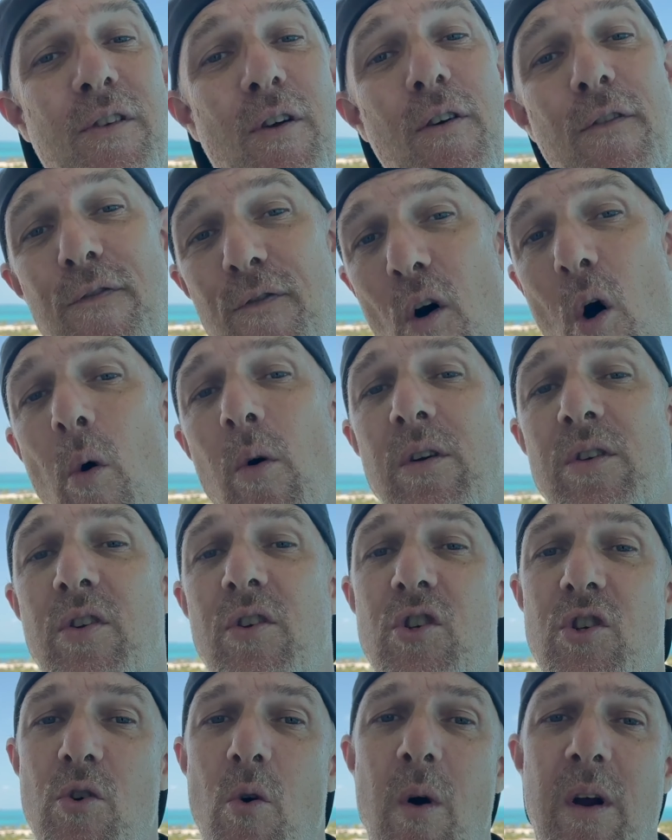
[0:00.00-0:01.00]
look forward to
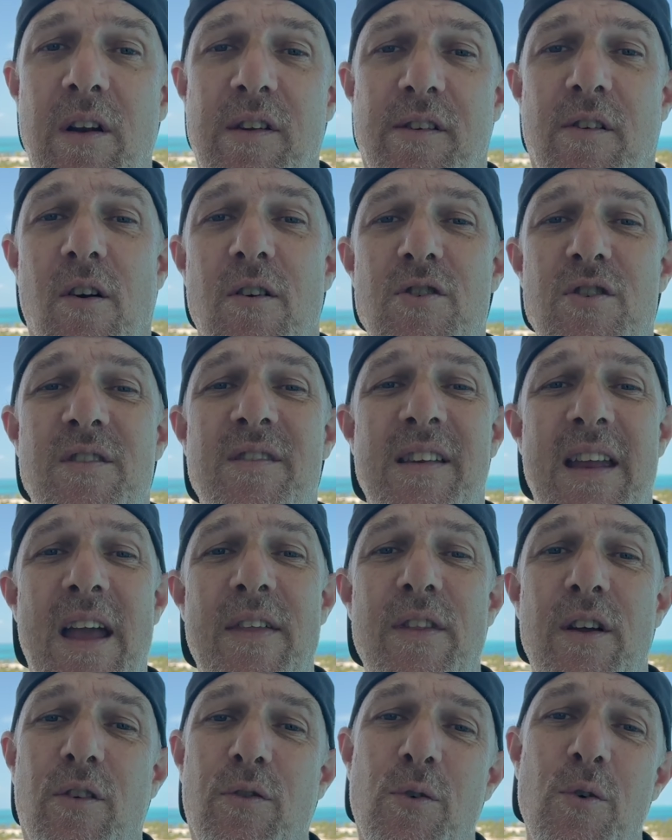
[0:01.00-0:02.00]
shore excursions,
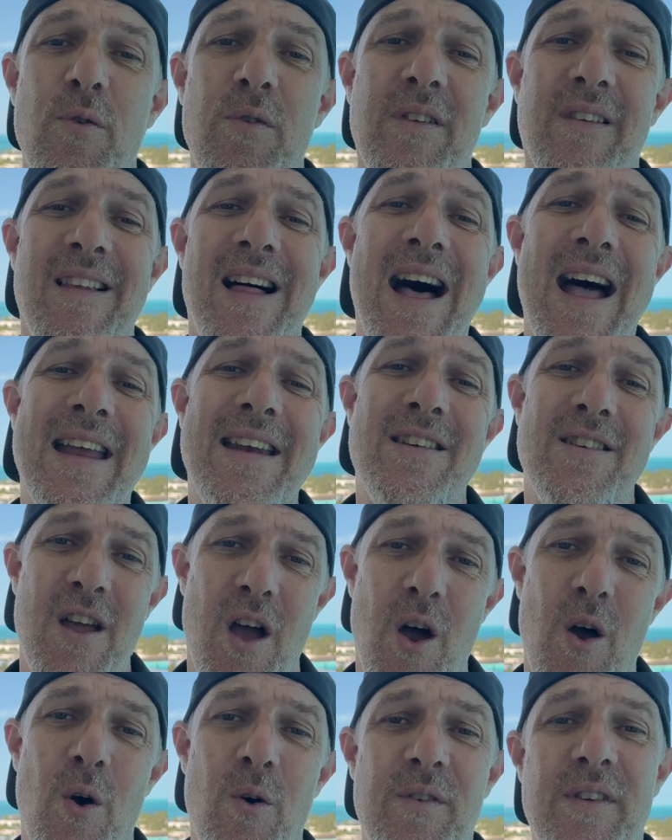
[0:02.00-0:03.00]
and the cruise line
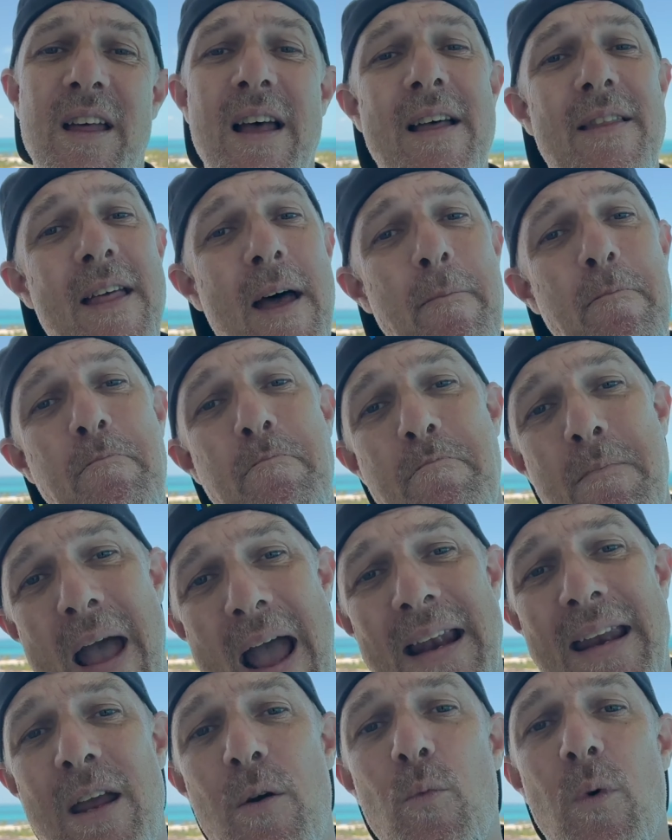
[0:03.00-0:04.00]
knows that
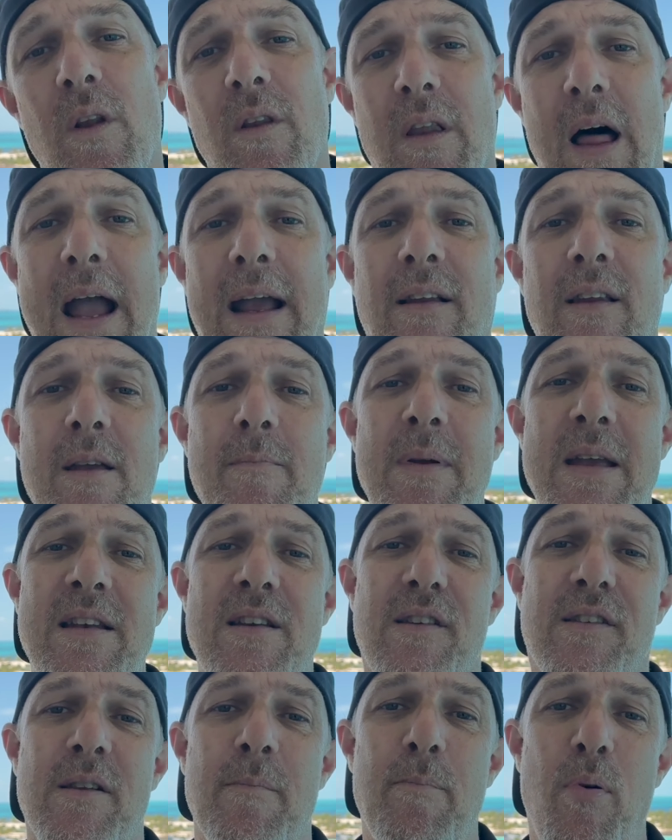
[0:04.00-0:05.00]
many will likely be
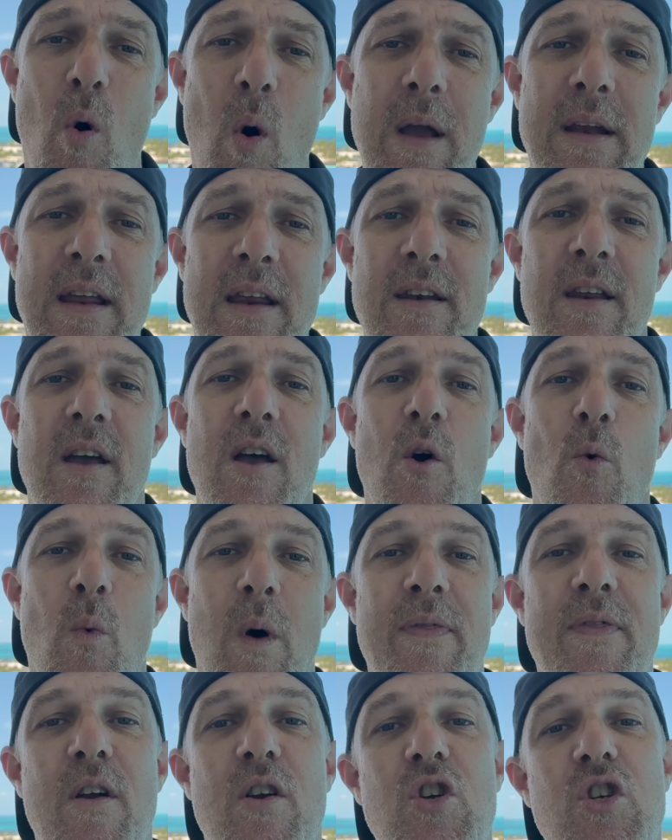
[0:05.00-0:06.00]
disappointed
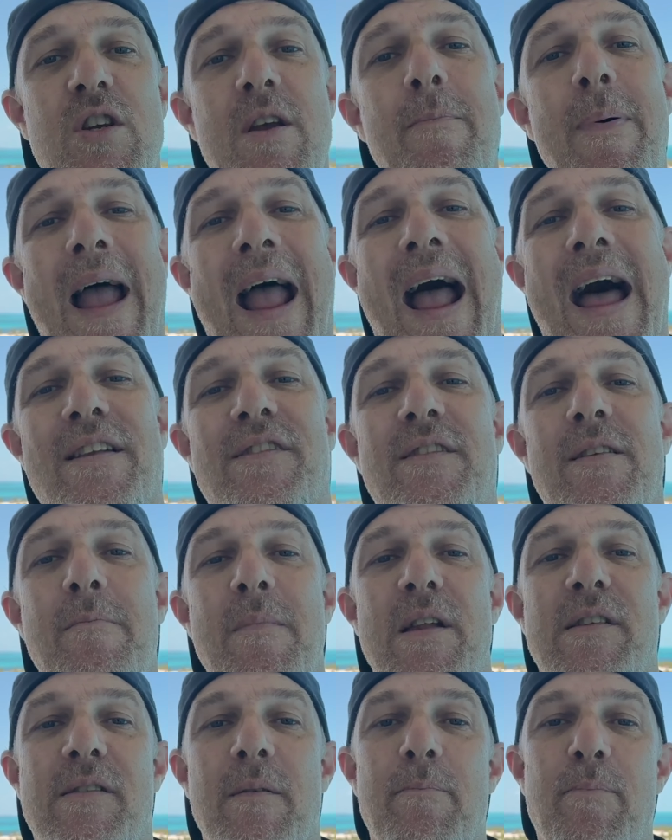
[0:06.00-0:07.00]
when their ship has to
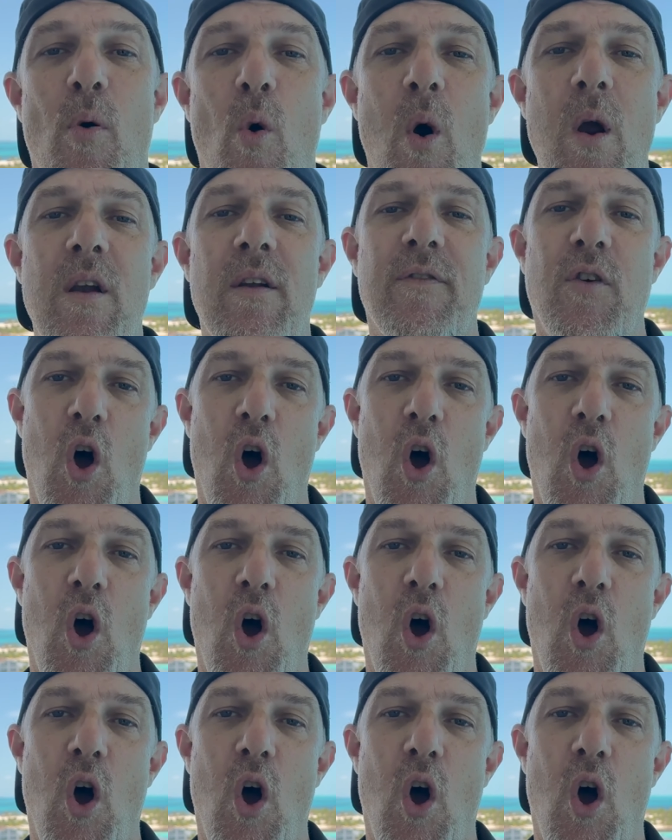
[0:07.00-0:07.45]
miss a port of